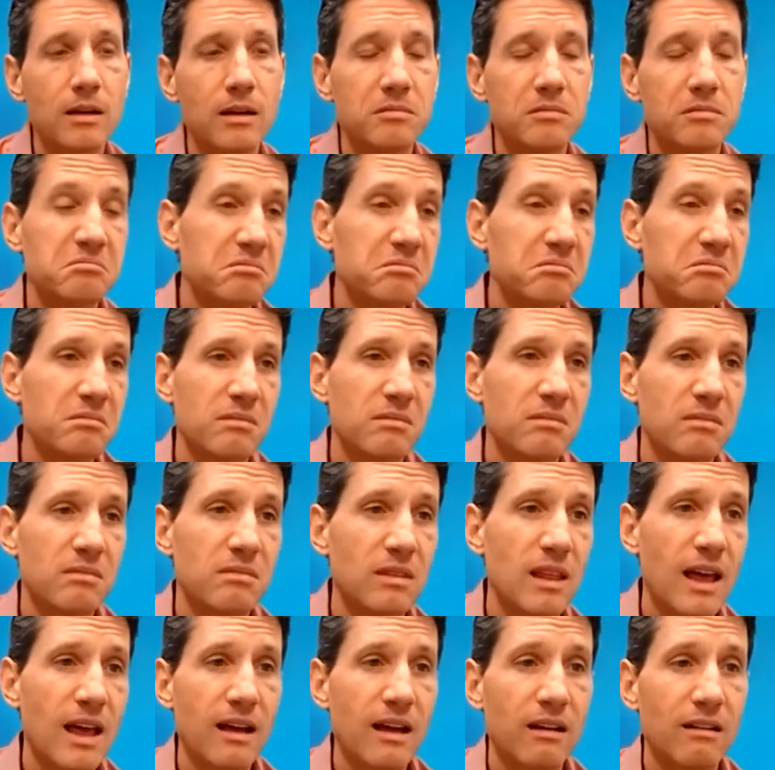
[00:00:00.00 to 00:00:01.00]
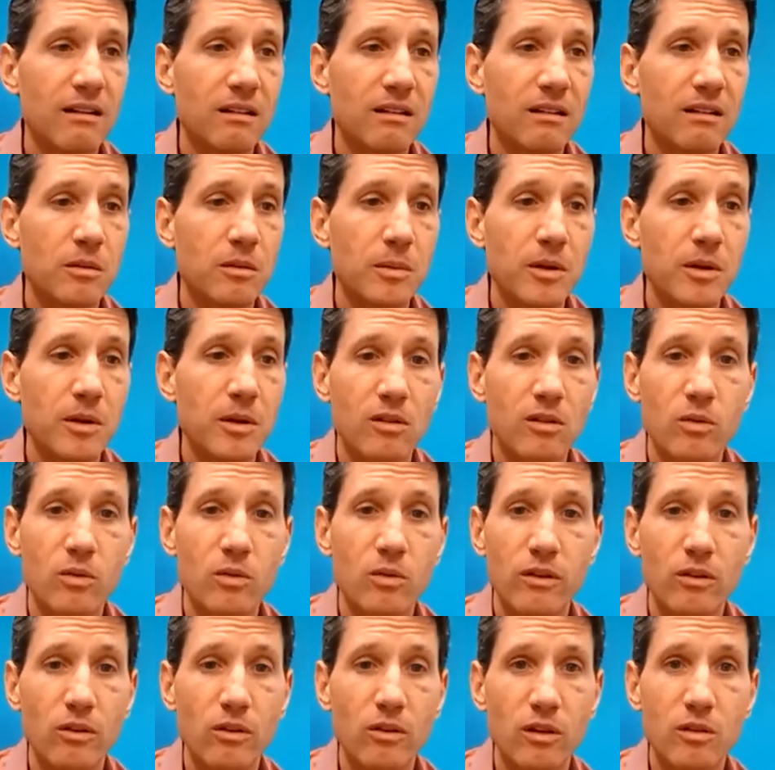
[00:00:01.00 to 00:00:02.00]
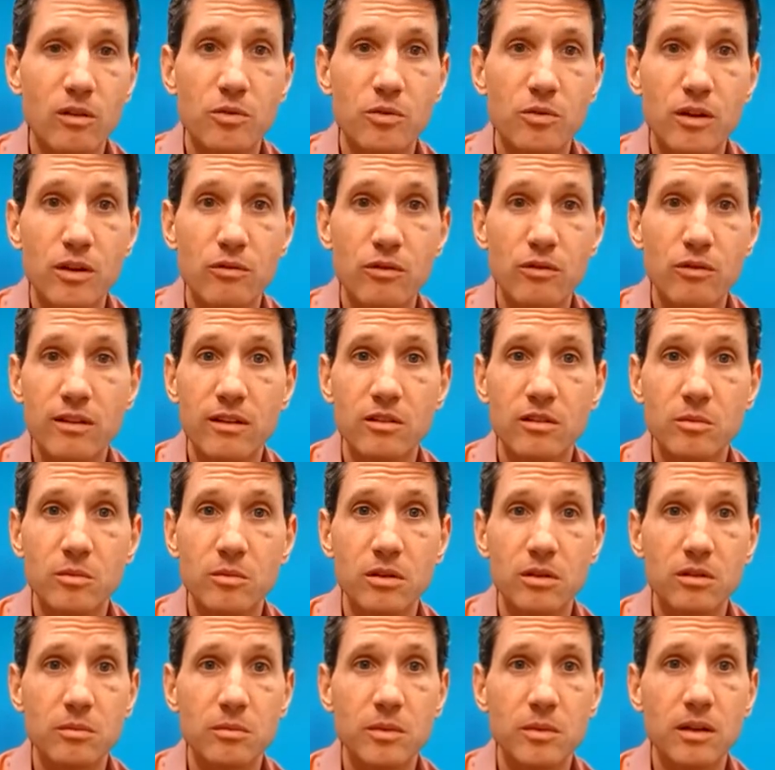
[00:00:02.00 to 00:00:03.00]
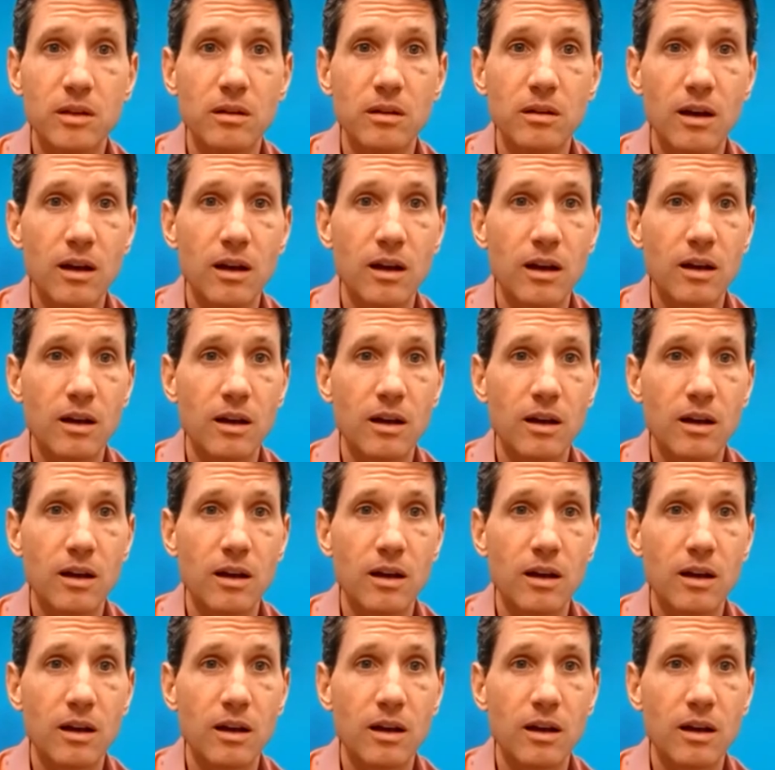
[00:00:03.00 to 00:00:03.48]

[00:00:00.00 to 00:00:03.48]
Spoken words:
You know, that, to be honest with you, looks pretty reasonable to me.